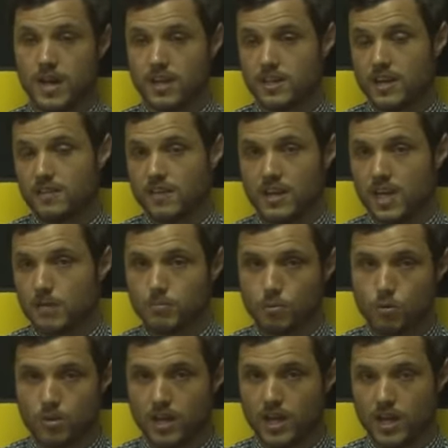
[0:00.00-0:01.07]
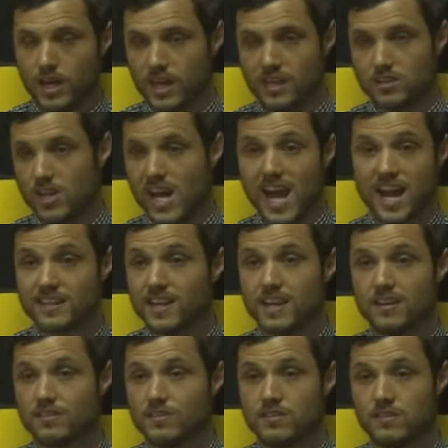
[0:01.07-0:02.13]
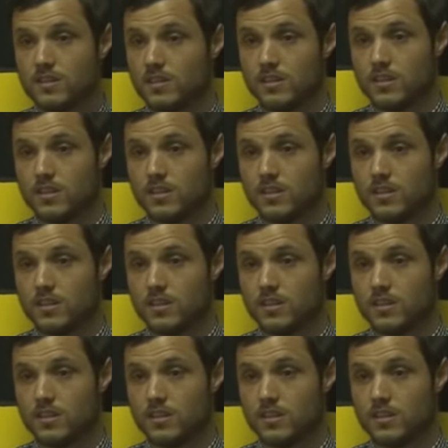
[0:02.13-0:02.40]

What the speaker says: I didn't think Airdrie had anything